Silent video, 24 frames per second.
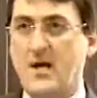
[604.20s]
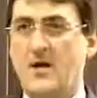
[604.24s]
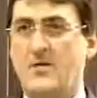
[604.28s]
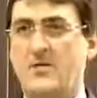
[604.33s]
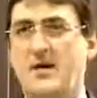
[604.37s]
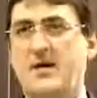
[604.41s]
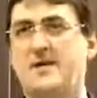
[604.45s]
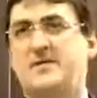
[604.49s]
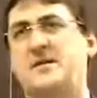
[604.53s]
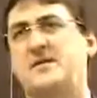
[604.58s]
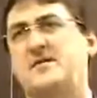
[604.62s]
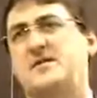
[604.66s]

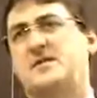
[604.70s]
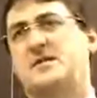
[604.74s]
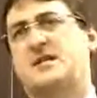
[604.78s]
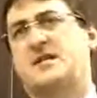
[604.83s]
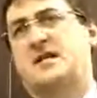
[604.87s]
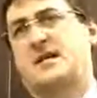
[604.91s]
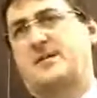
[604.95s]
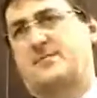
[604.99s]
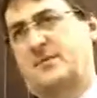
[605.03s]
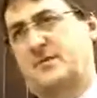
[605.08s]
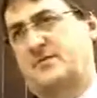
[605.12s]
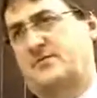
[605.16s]
Well, I think there's a
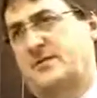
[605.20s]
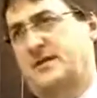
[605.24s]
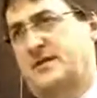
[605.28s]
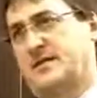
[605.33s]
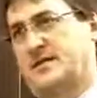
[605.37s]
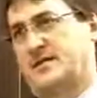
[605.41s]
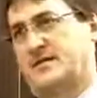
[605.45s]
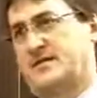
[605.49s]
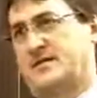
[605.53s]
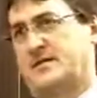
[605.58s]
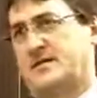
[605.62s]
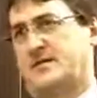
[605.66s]
couple of
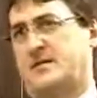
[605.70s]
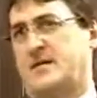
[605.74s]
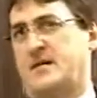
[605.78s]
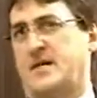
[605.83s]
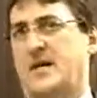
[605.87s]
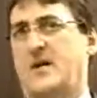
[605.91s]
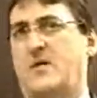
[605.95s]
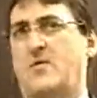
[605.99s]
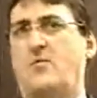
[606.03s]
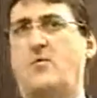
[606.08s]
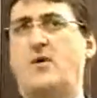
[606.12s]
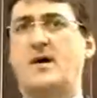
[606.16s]
reasons.
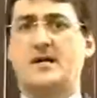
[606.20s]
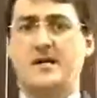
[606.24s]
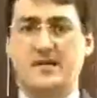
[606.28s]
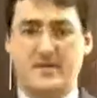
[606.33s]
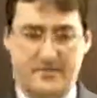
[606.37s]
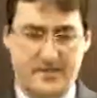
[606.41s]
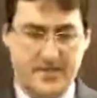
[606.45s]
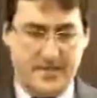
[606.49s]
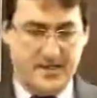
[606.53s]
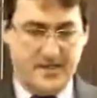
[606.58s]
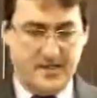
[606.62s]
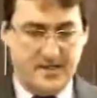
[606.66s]
One of
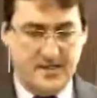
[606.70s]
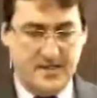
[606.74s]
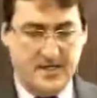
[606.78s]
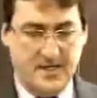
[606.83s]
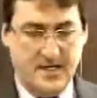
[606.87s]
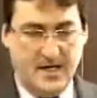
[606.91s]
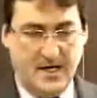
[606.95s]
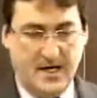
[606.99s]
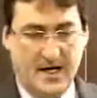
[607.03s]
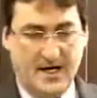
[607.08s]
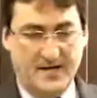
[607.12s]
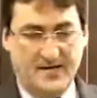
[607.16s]
them is,
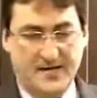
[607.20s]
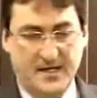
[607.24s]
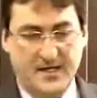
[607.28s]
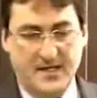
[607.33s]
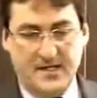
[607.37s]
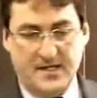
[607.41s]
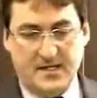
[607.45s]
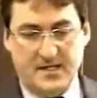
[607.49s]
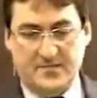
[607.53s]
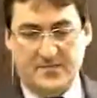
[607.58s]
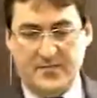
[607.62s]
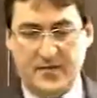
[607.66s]
I think
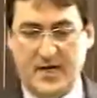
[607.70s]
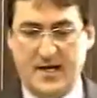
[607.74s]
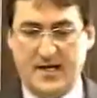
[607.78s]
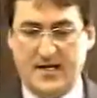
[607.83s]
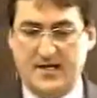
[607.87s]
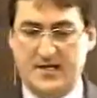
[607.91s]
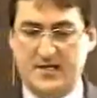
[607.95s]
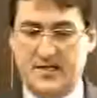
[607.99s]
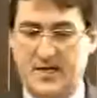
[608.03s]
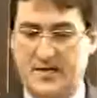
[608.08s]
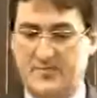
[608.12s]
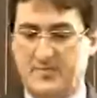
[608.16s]
that the
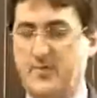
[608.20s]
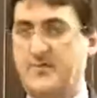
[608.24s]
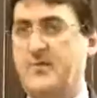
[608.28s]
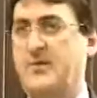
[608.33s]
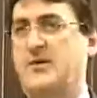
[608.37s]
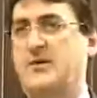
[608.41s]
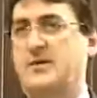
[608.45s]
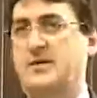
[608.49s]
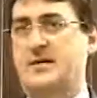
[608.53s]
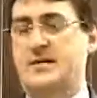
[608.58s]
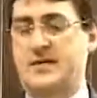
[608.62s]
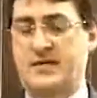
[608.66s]
product's not
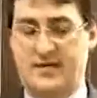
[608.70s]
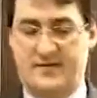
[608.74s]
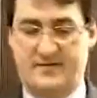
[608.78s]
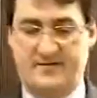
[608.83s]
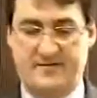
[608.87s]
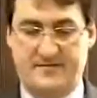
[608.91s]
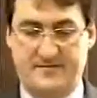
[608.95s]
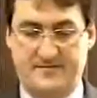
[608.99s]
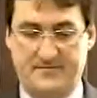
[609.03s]
promoted enough.